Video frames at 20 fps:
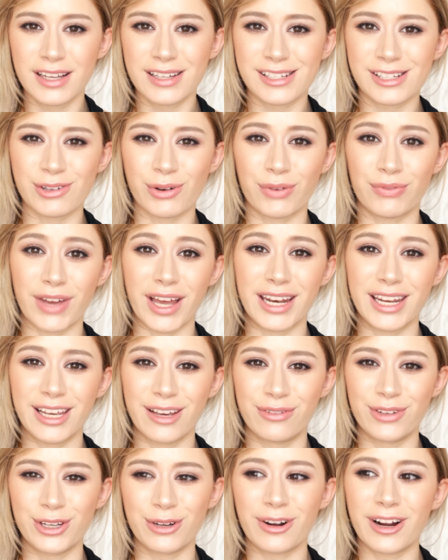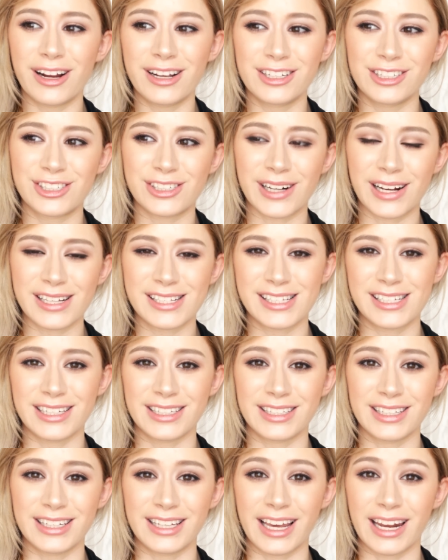So if any of you are
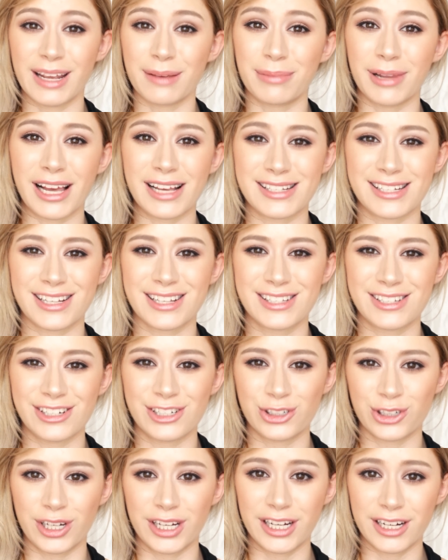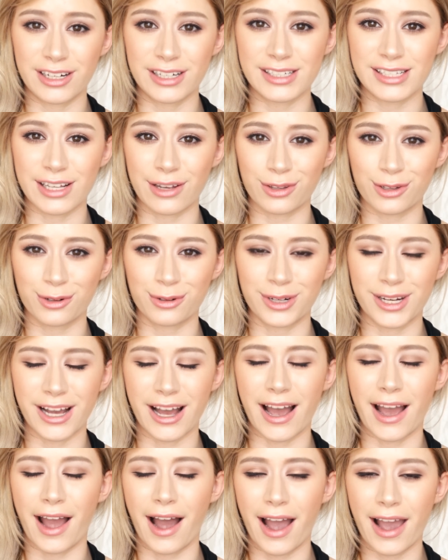interested in getting plastic surgery here in South
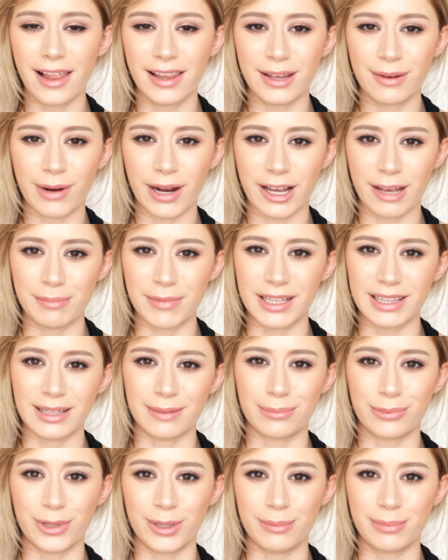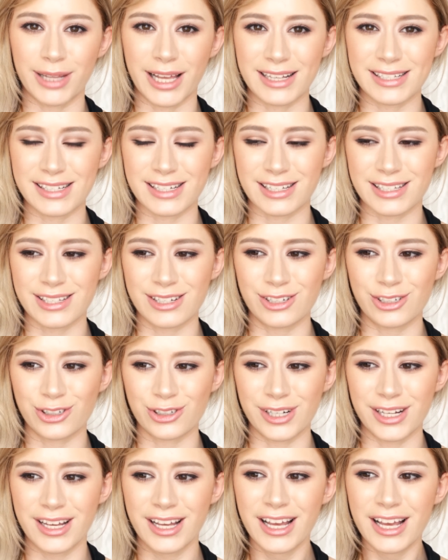Korea, I highly recommend LaPrin Plastic
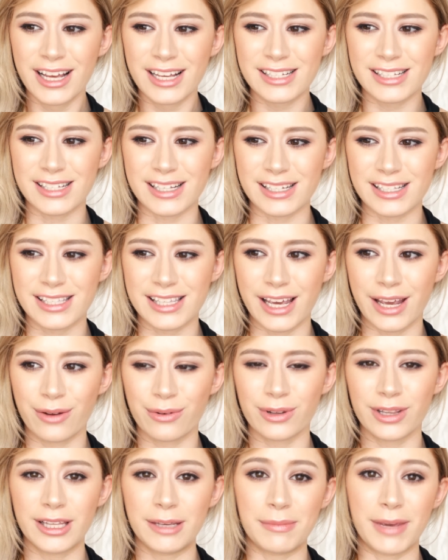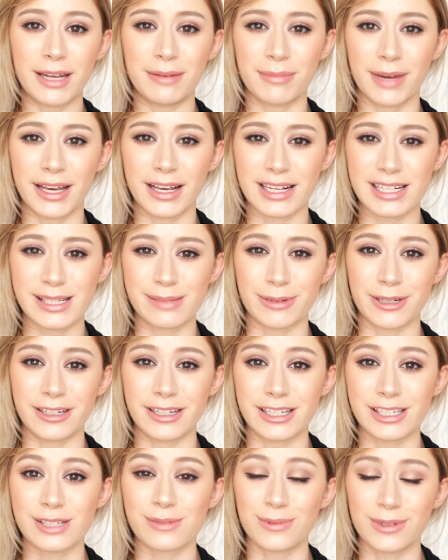Surgery, since they really made my
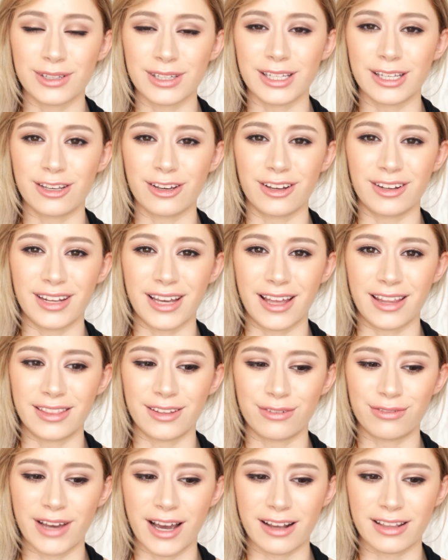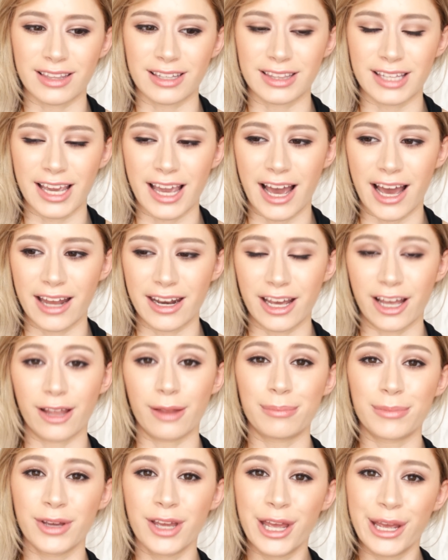experience really good, and the fact that they had
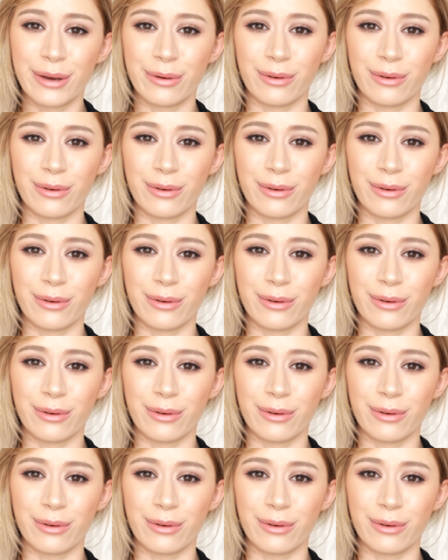help